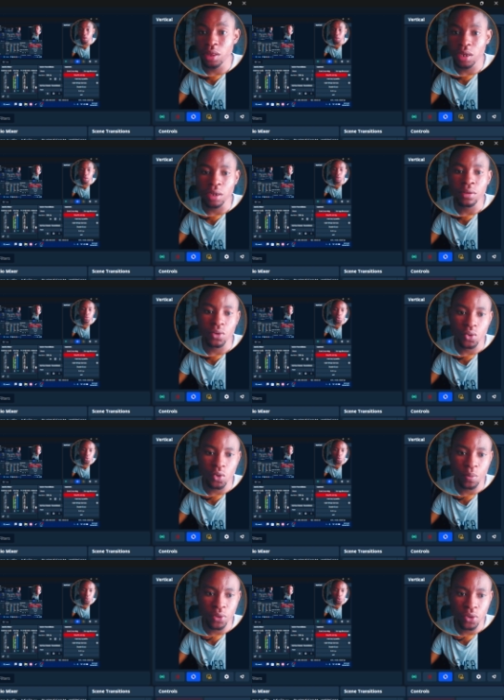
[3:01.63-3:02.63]
that,
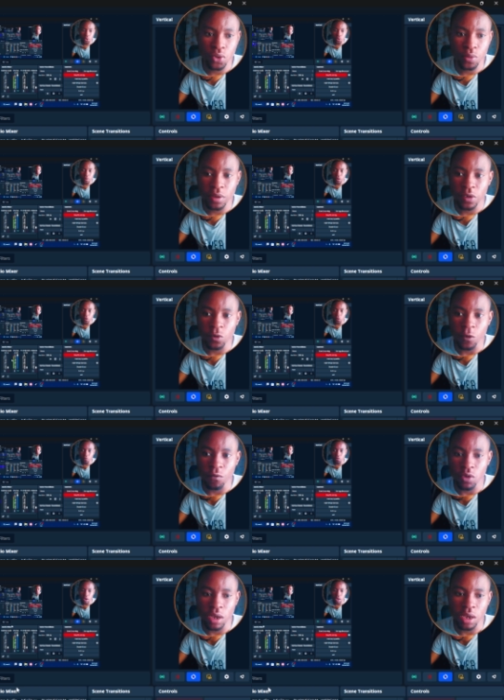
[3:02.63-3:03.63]
open your O B S
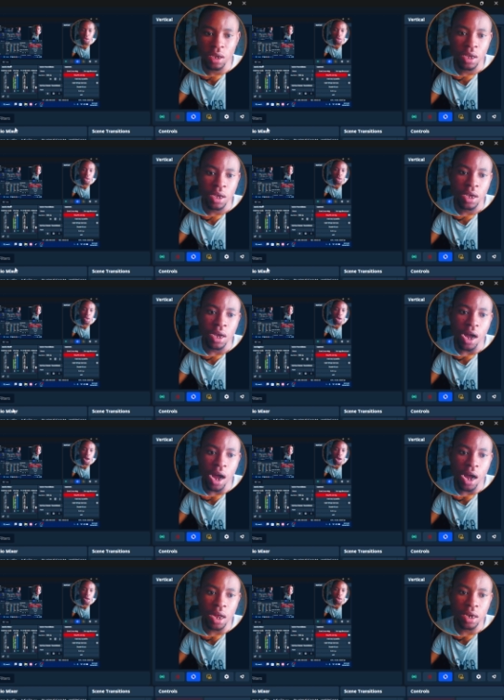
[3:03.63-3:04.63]
software
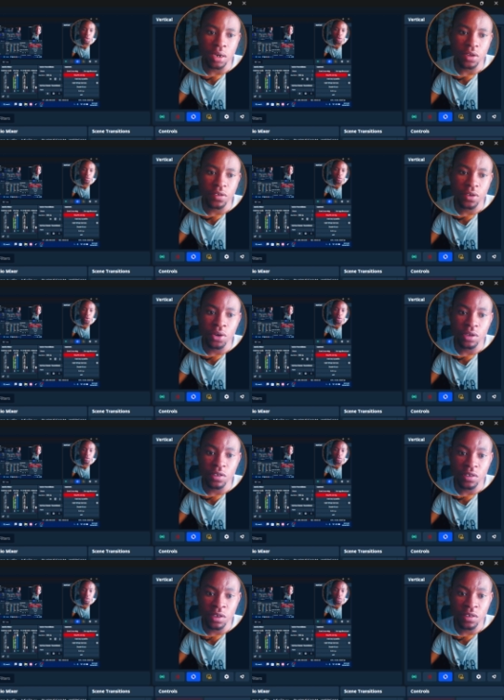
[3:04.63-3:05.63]
and see on the
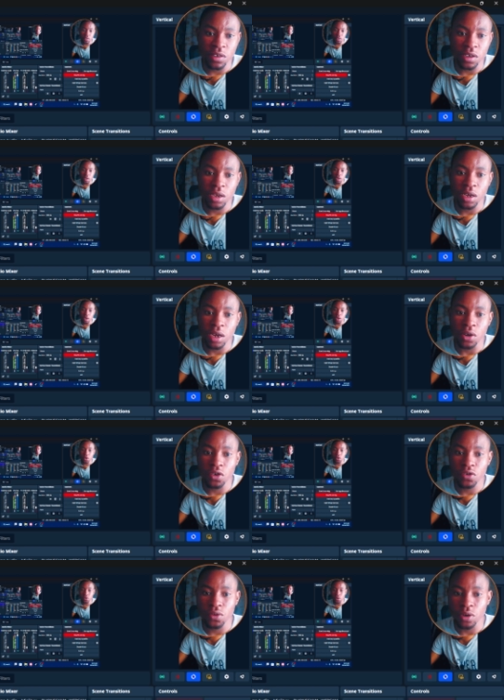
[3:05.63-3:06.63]
scenes here and
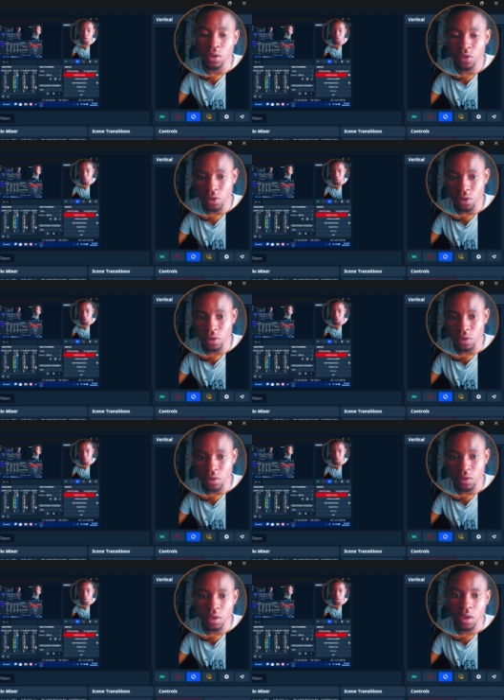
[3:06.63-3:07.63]
also on the
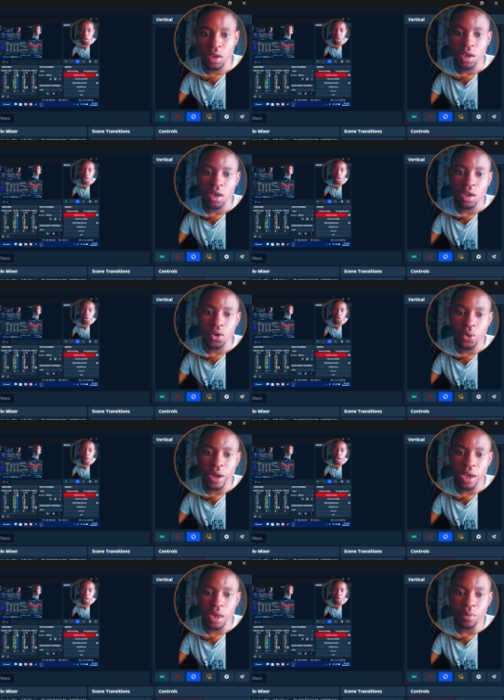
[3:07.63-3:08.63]
sources, and go
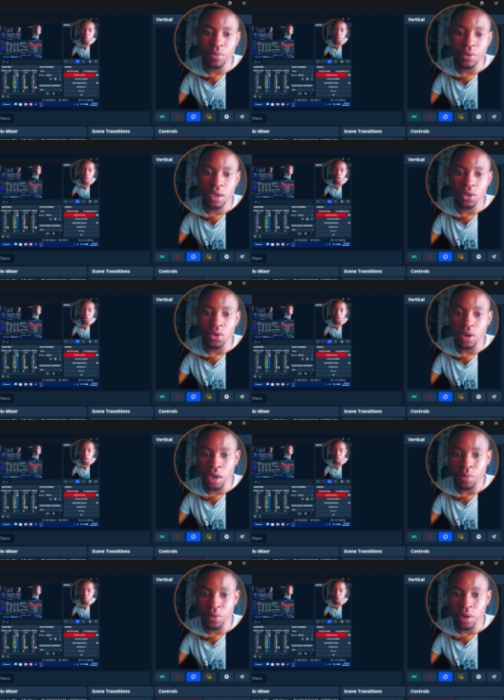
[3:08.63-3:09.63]
ahead and bring in your
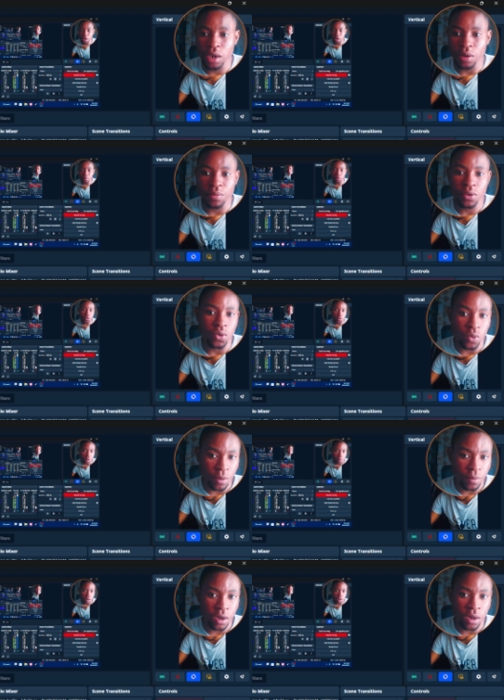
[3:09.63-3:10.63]
camera. It can be your
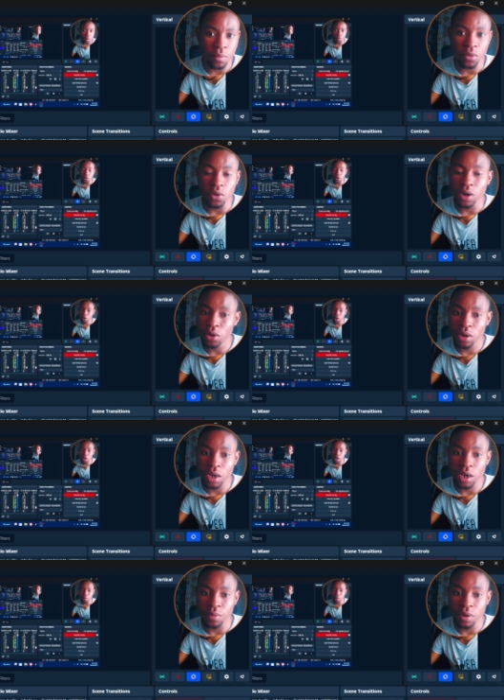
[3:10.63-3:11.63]
webcam or any other
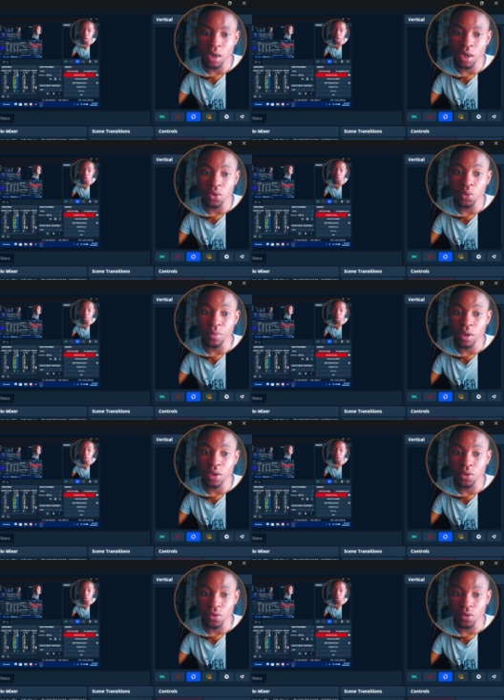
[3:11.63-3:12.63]
camera that you're
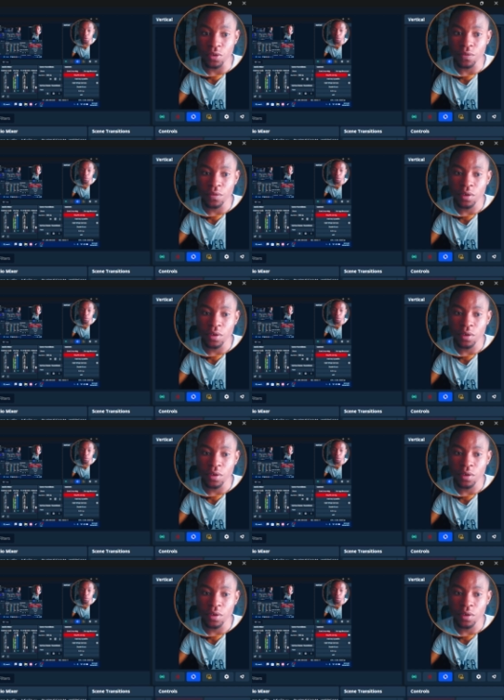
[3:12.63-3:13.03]
making use of,